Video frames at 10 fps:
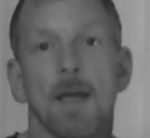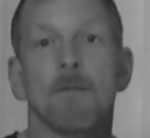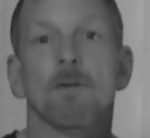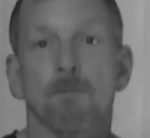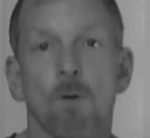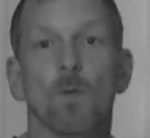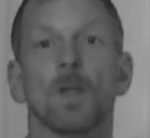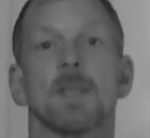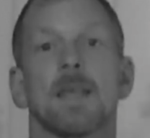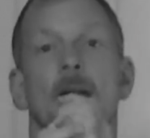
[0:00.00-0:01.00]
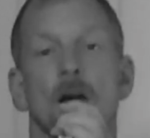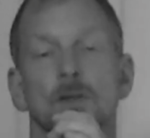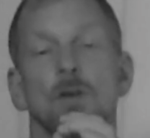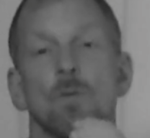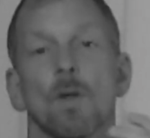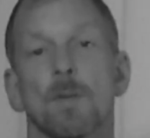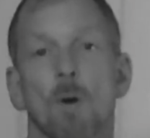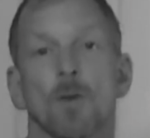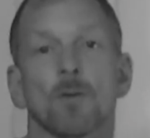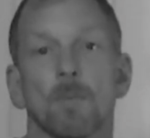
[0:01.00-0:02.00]
if you're folding the towels and you want them
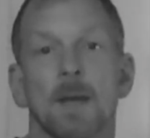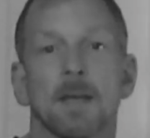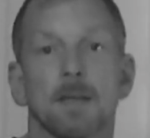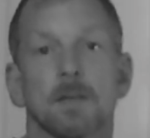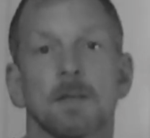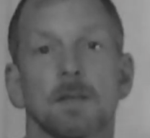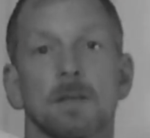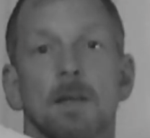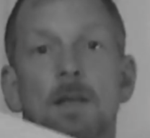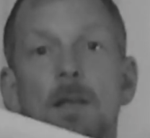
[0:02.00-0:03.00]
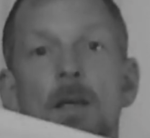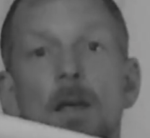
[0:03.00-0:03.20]
all to remain consistent,